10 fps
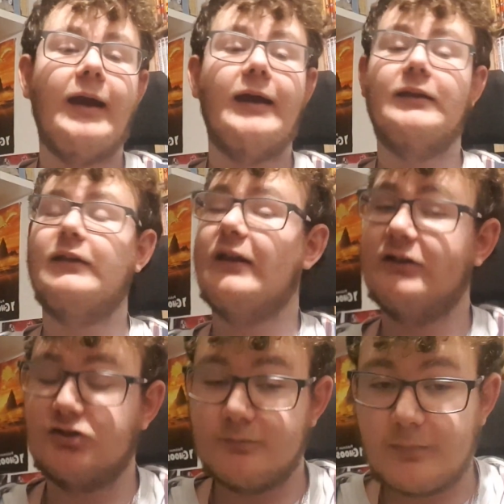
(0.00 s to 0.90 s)
and
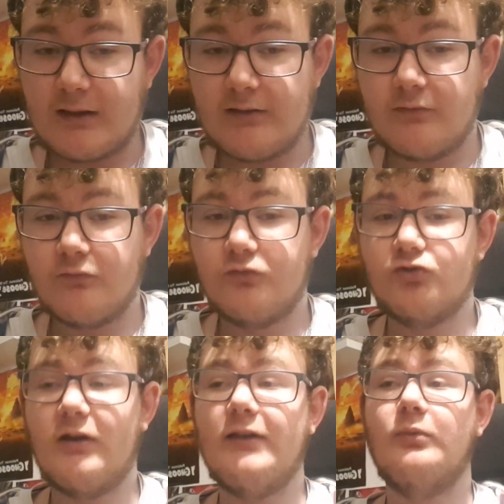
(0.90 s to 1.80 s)
it should be
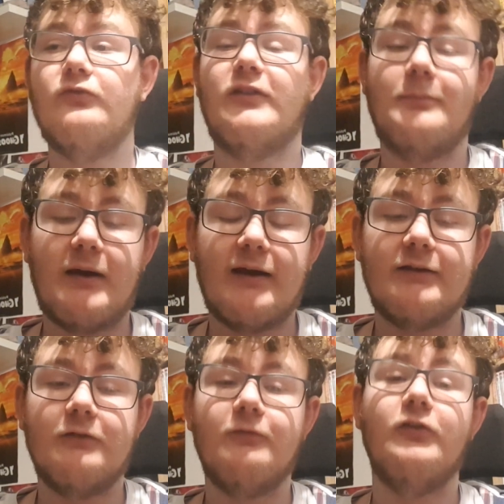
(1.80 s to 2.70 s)
treated with
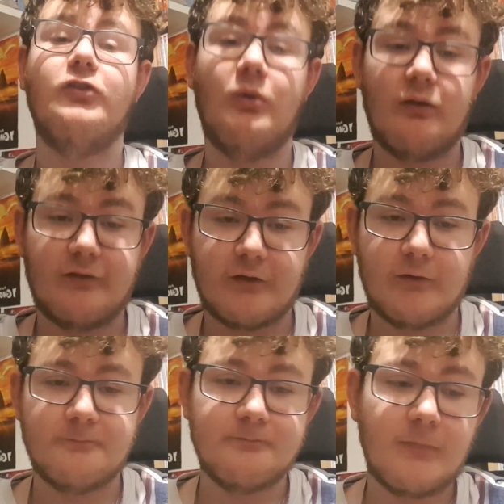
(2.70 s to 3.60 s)
respect for doing
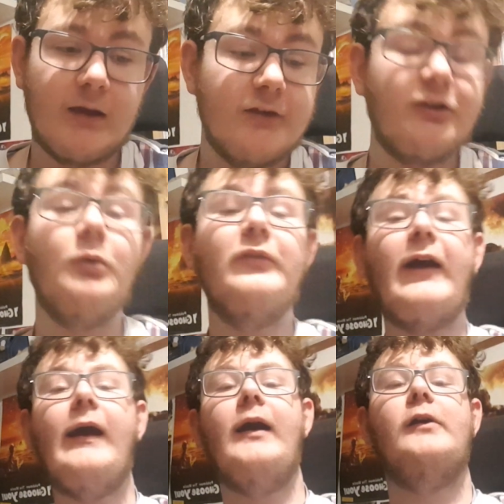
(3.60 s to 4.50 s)
so. So with
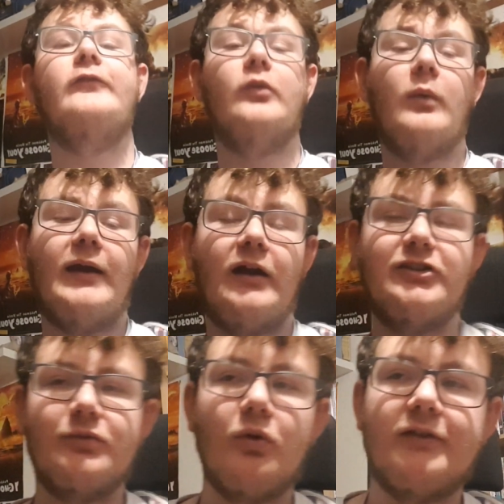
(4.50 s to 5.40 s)
that out of the way, I
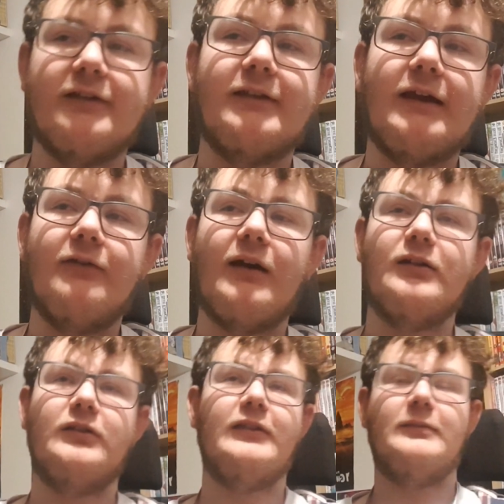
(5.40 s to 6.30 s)
just wanted to say that
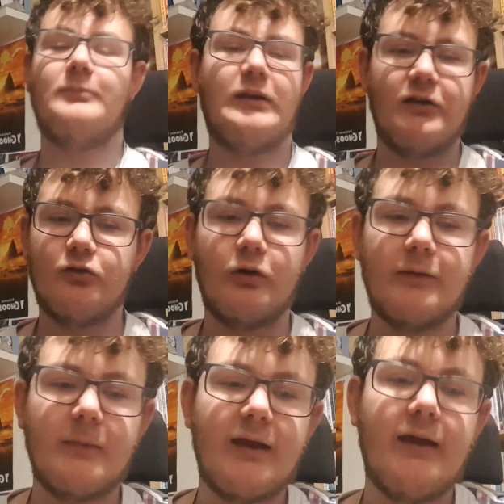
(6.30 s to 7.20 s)
because it's been
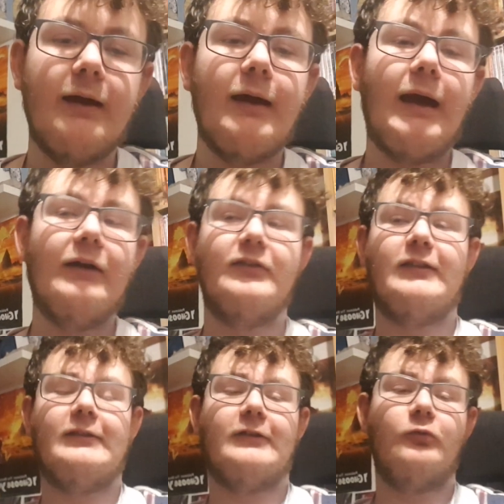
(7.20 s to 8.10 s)
annoying me ever
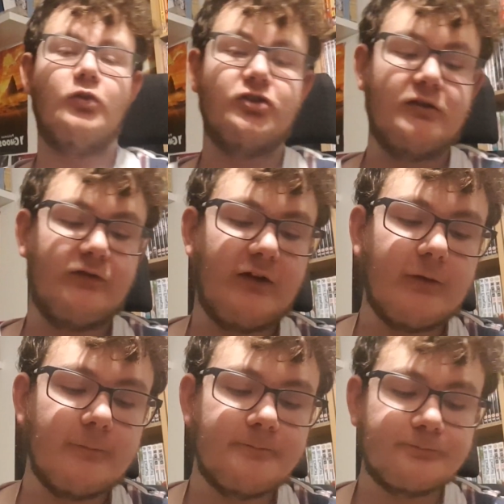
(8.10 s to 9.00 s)
since I've watched the
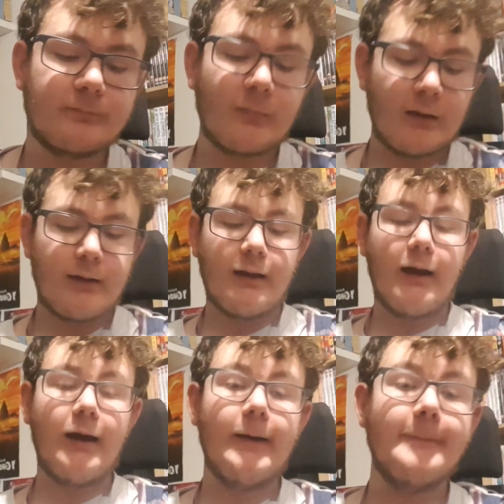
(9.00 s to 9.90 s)
film.
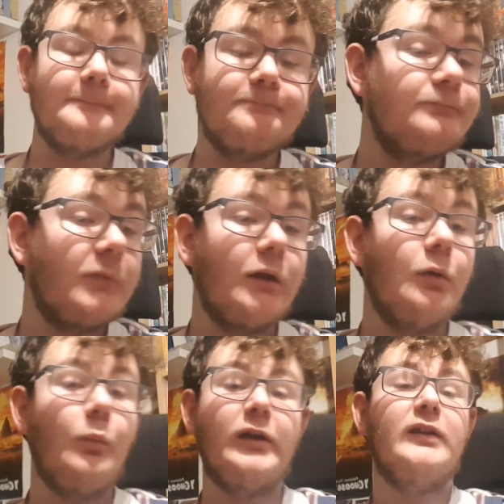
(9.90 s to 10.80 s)

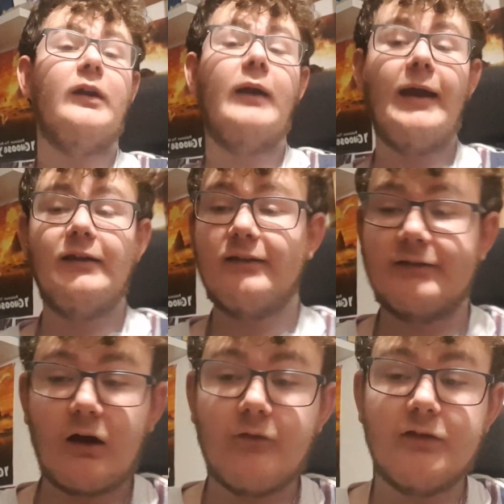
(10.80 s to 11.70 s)
We're going to go ahead and
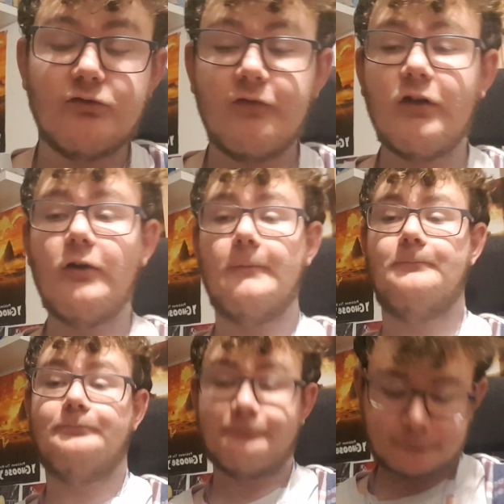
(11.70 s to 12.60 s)
start this review.
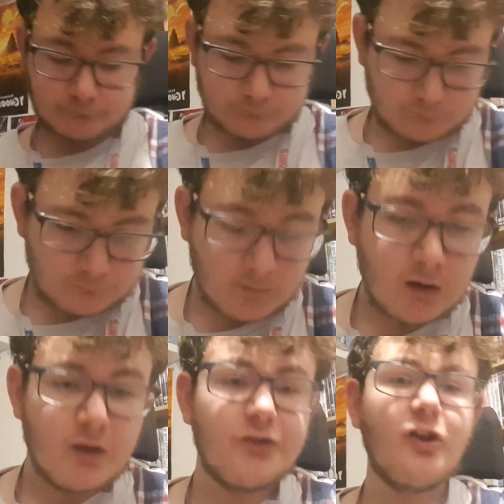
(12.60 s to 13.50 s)

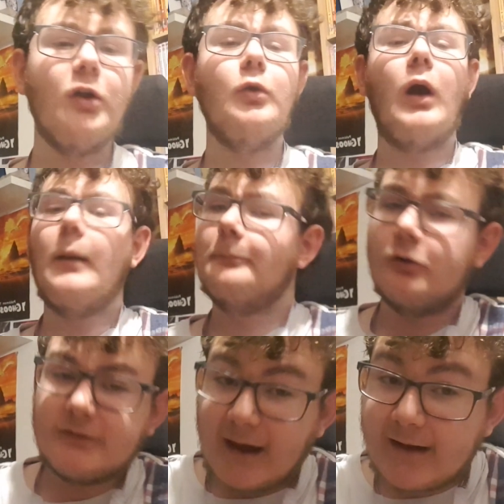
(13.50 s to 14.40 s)
So our
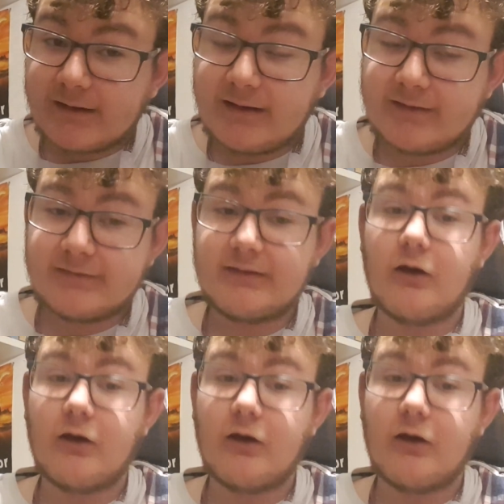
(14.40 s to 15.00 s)
protagonist,